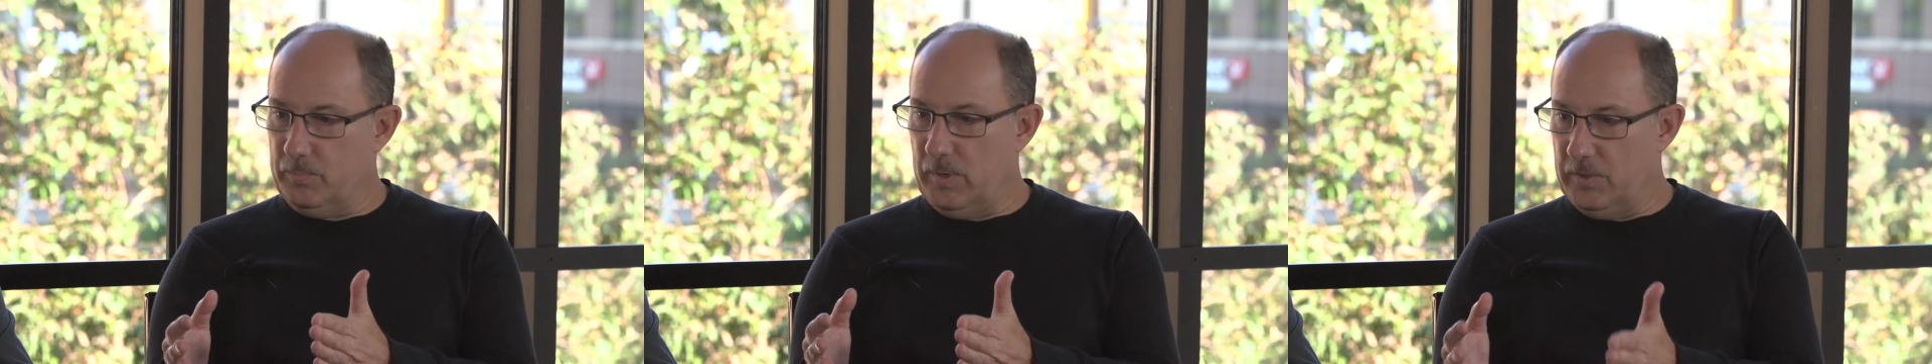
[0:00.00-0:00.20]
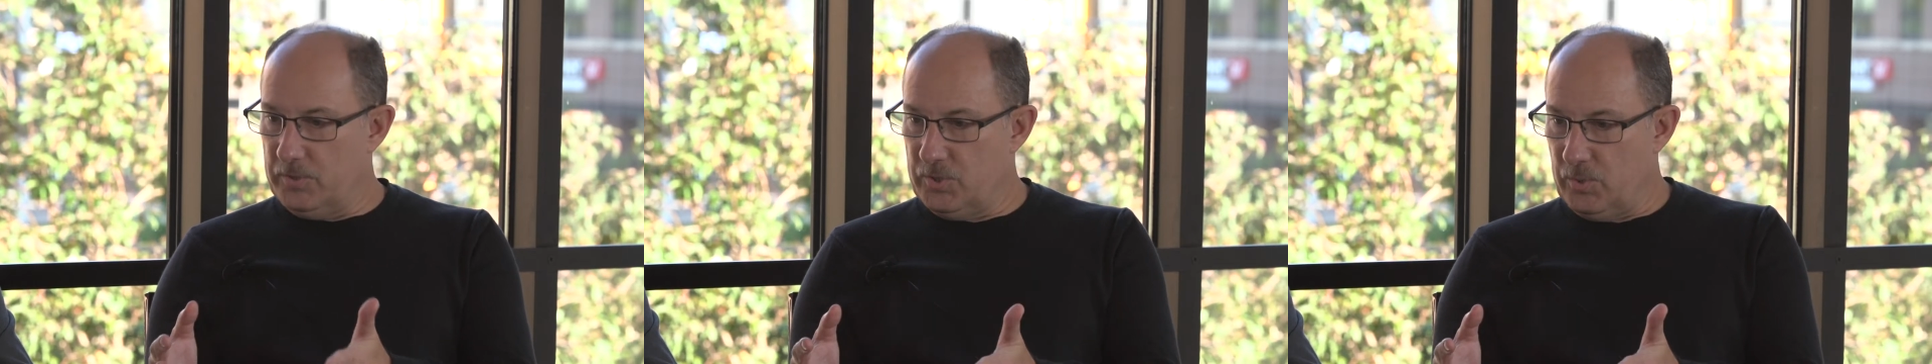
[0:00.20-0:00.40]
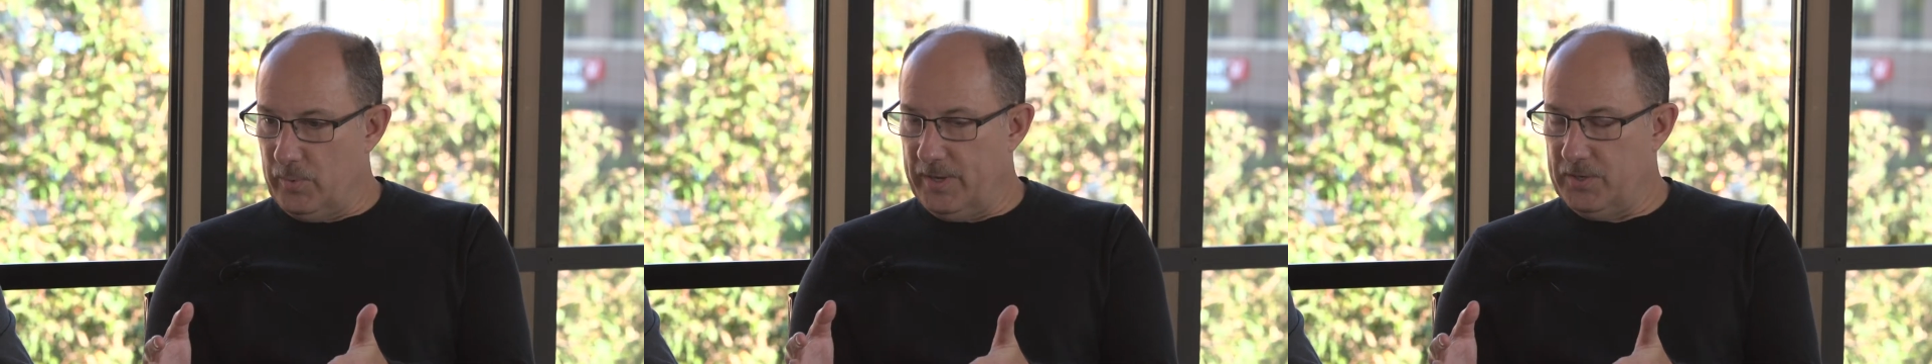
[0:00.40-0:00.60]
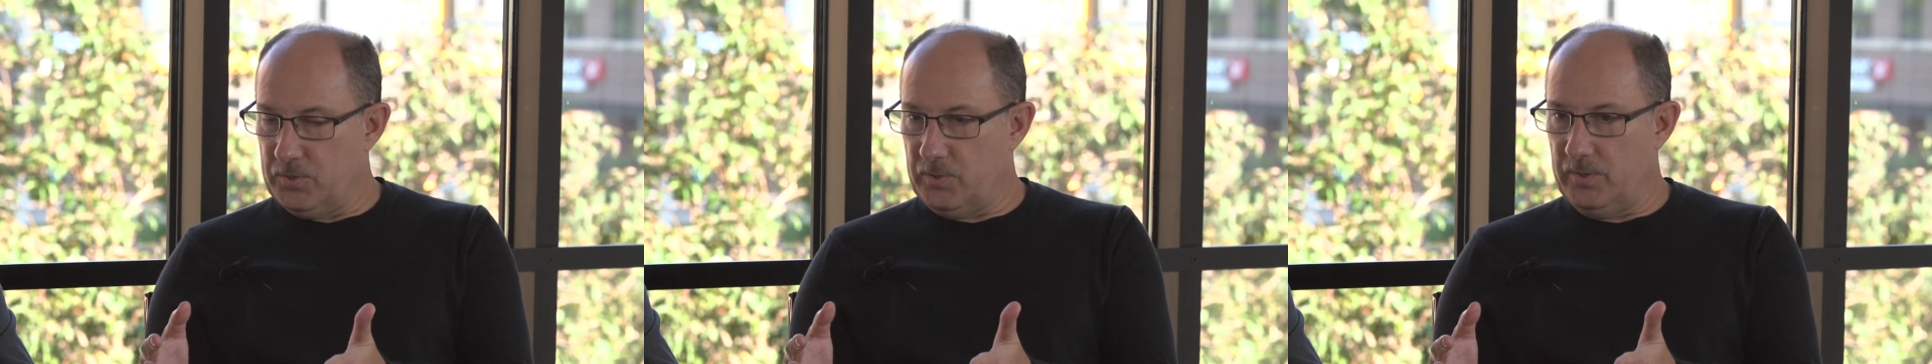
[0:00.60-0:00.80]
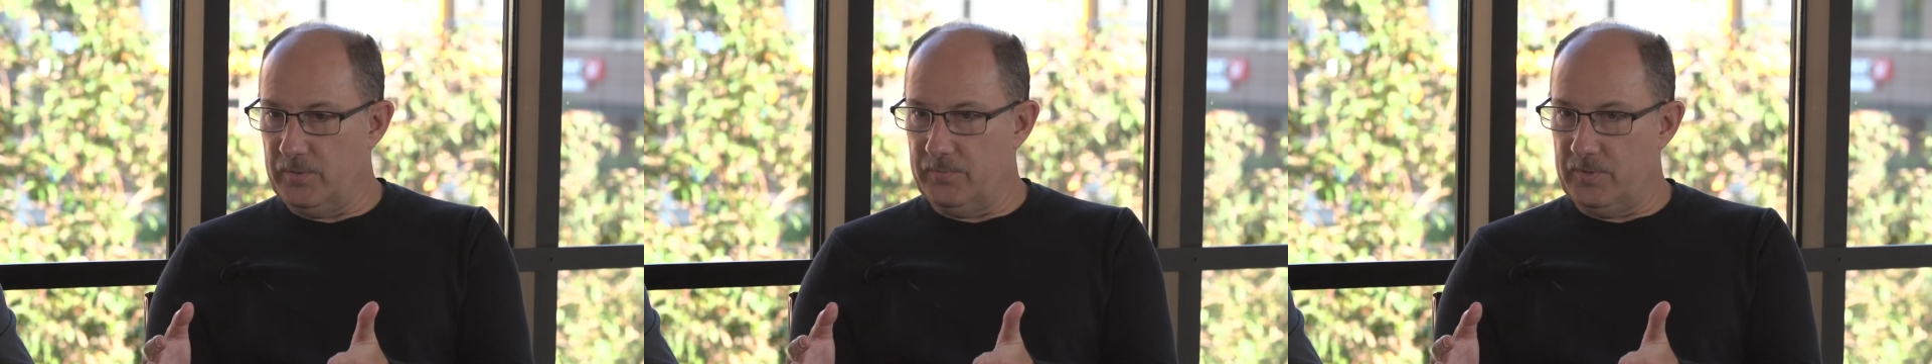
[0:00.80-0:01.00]

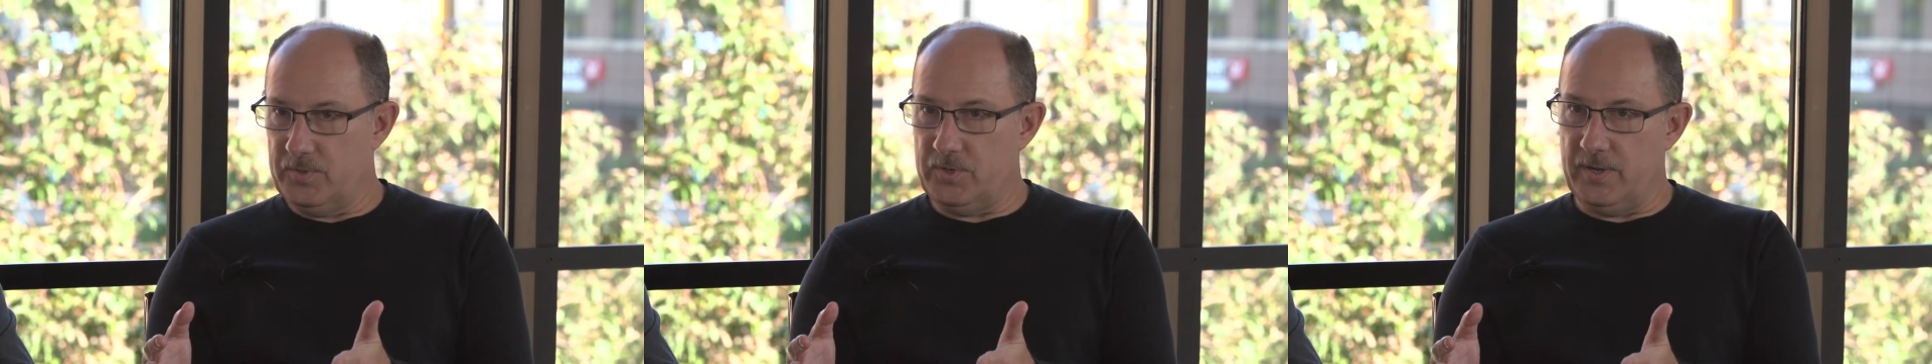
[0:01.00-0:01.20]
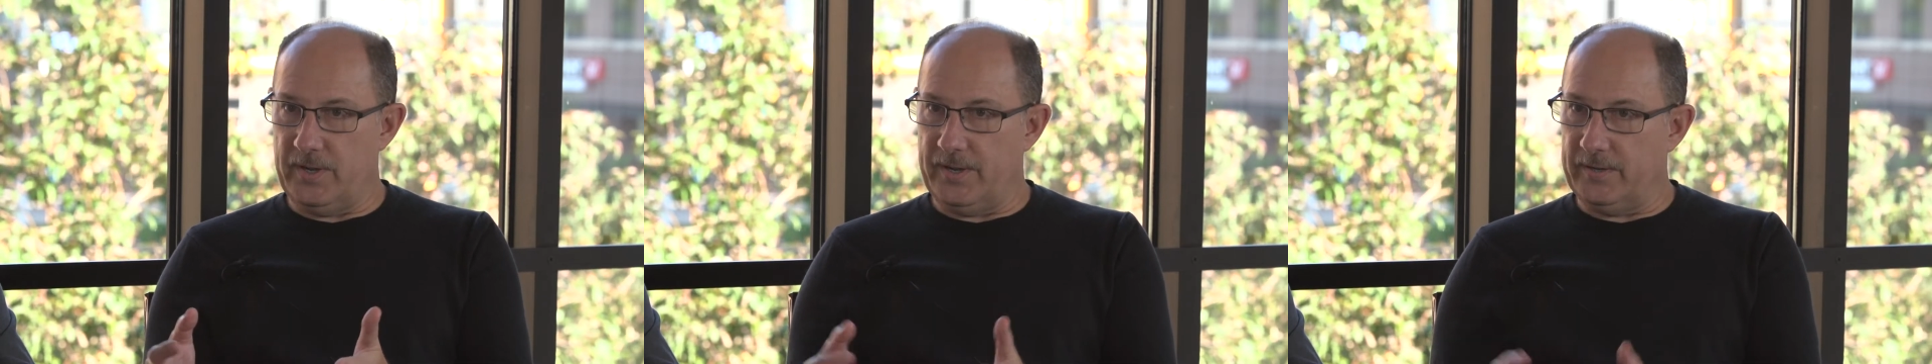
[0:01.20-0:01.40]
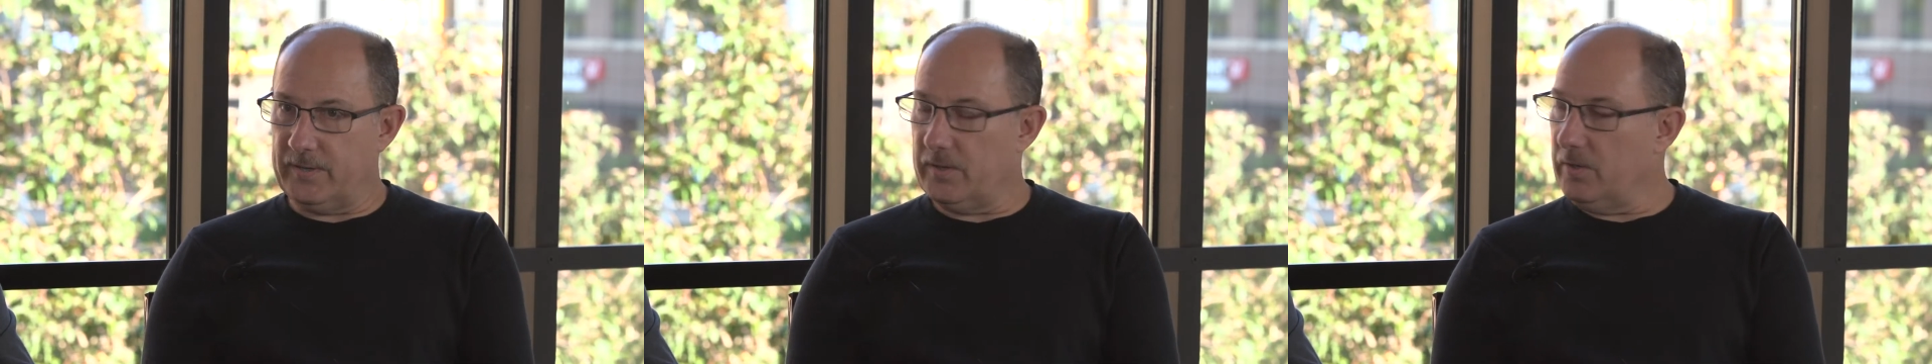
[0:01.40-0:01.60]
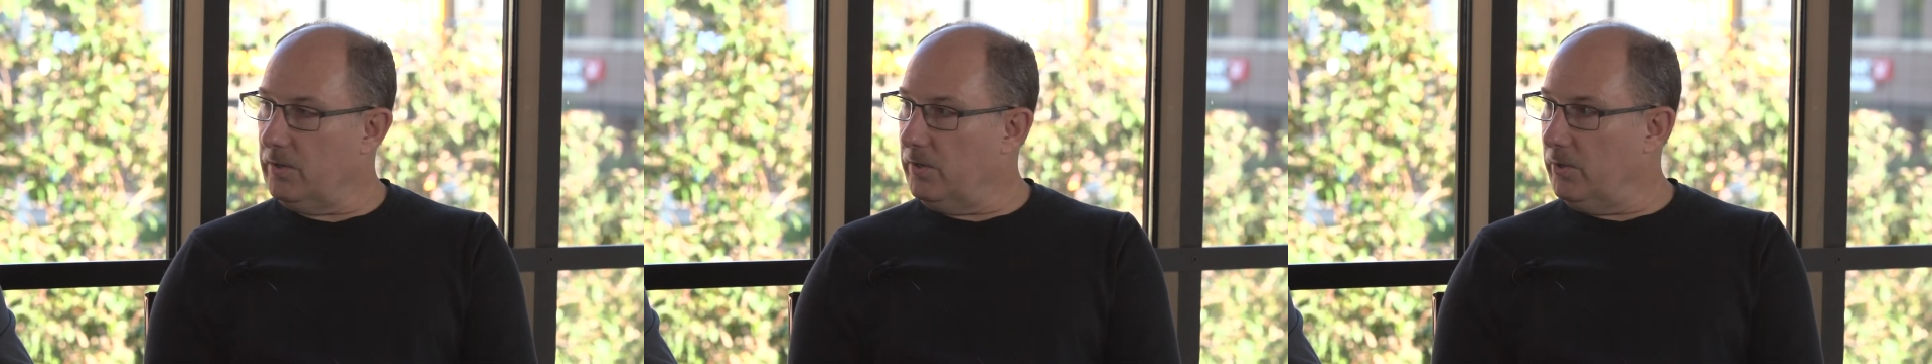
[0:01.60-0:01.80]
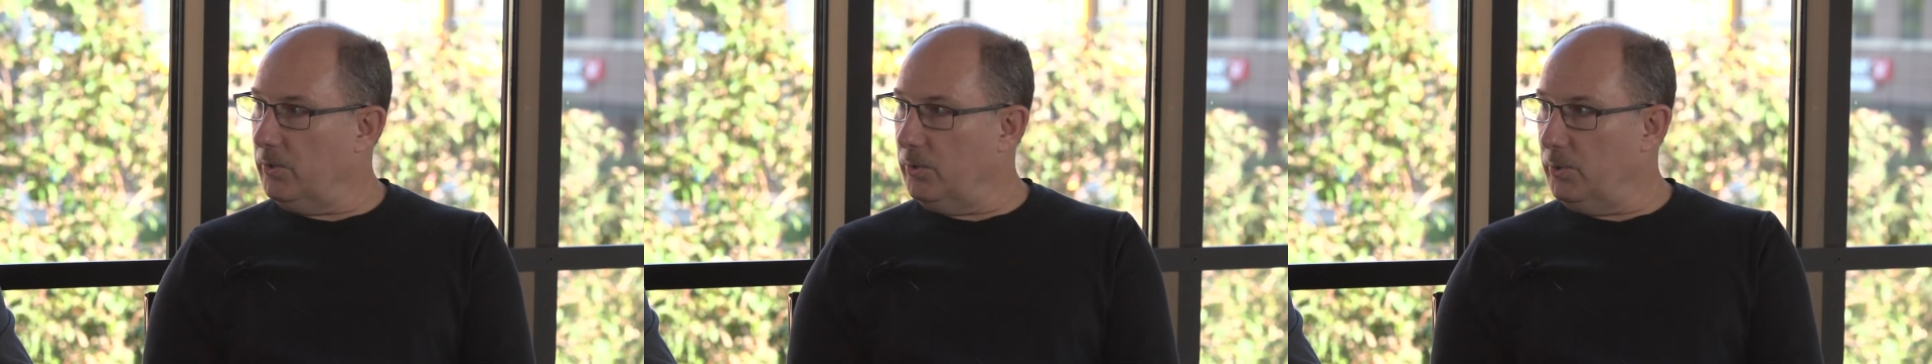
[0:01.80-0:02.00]
punctuation of the genetic
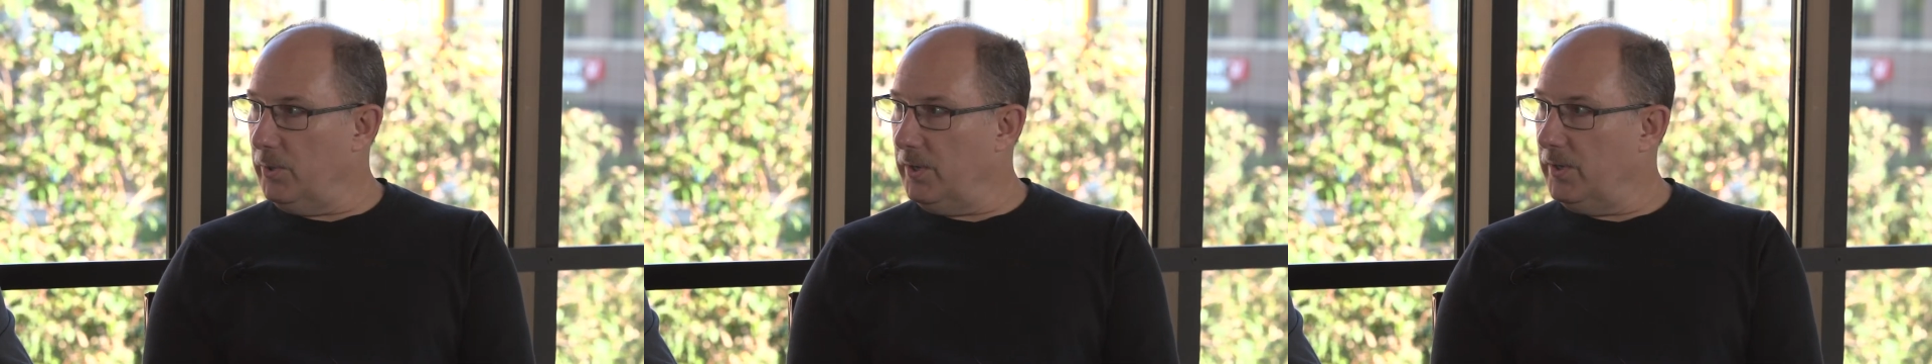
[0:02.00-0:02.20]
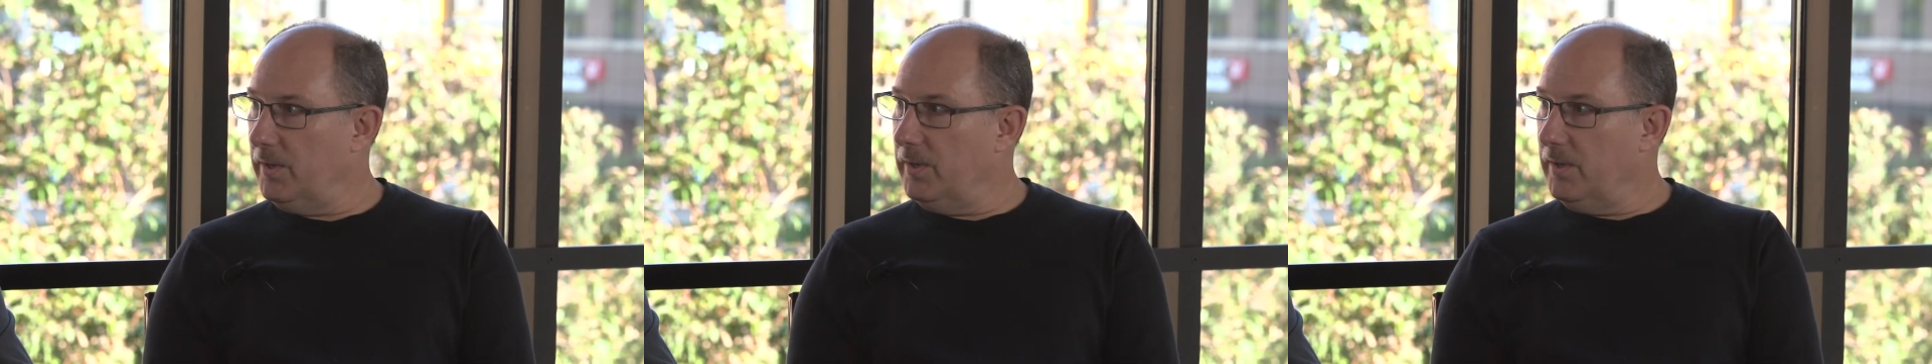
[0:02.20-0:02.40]
code,